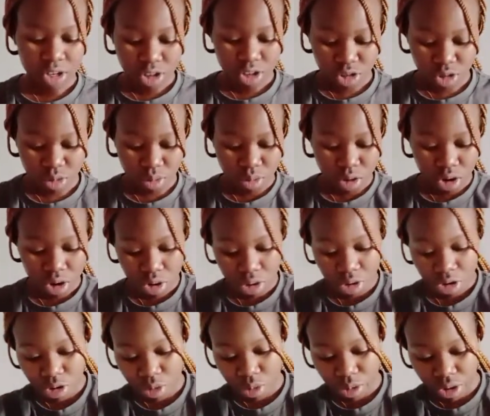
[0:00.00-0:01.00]

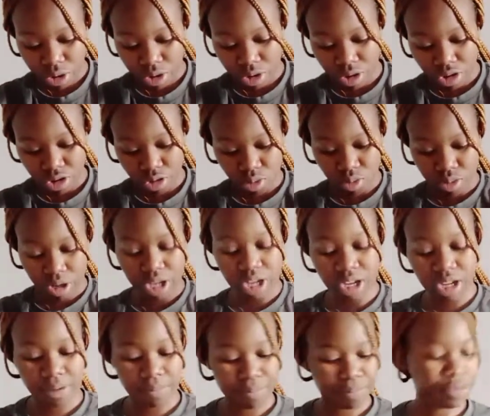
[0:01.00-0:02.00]
tomorrow when you go to
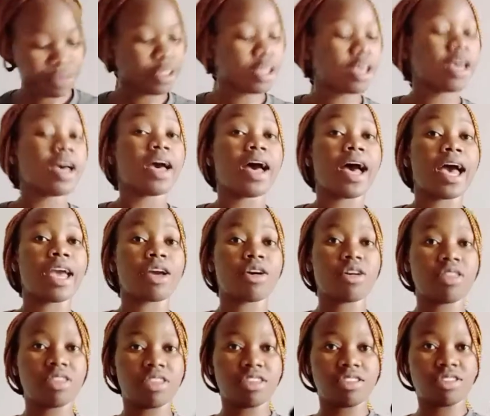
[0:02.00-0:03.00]
work. I
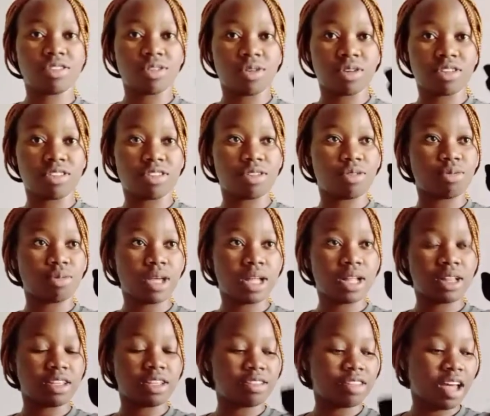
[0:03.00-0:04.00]
got these socks as
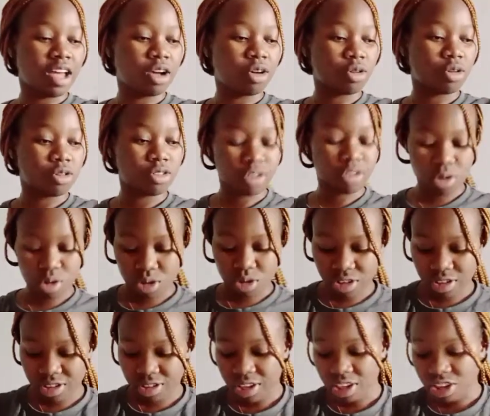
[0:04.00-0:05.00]
well, these ankle
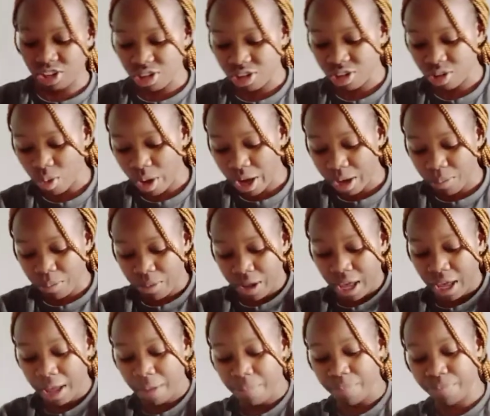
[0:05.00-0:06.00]
socks, just one
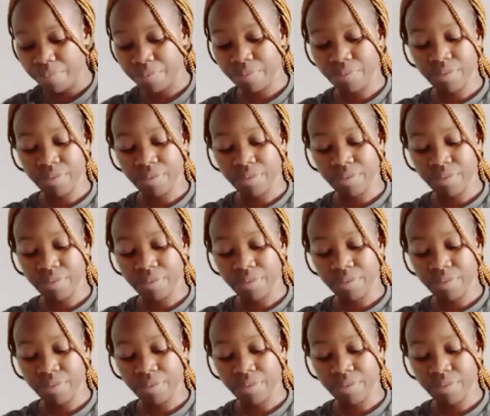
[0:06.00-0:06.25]
pair.